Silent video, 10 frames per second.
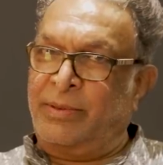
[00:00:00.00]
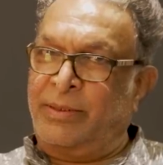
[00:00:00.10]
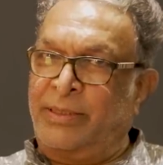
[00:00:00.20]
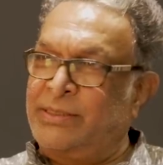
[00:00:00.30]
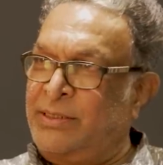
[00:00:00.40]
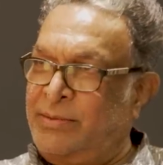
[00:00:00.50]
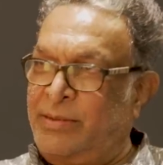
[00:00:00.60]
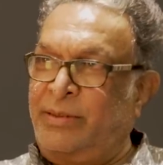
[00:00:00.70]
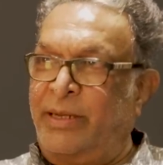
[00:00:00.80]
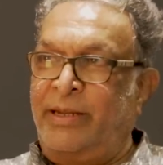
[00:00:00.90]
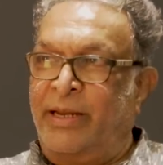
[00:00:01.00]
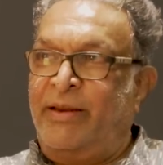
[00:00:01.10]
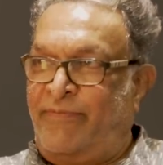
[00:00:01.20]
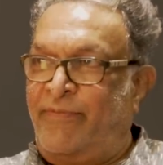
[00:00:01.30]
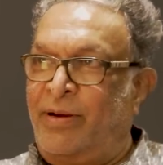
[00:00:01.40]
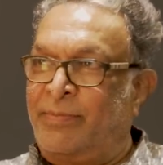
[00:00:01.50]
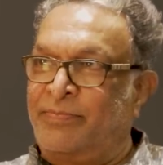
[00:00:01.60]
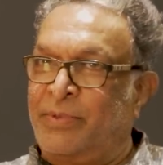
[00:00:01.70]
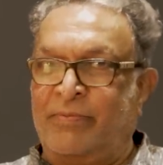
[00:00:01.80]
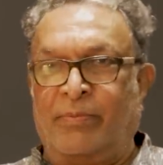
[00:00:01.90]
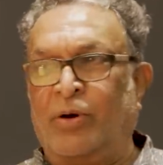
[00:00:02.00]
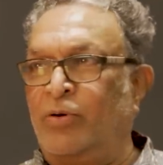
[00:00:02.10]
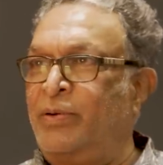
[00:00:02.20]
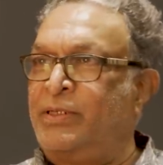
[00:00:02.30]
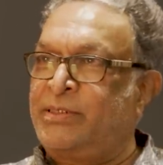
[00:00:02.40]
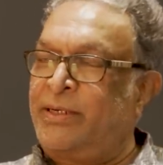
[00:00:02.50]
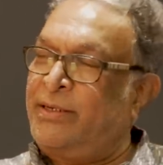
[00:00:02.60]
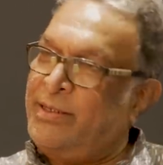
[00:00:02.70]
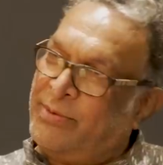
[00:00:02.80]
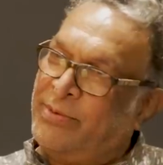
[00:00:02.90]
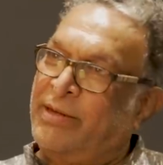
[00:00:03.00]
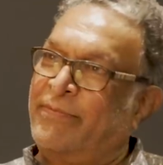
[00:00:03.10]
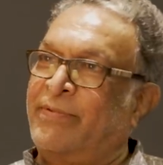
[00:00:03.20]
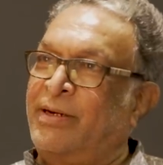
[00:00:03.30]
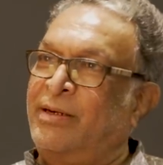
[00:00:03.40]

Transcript: It doesn't. Any film, Bahubali is running, okay, fine.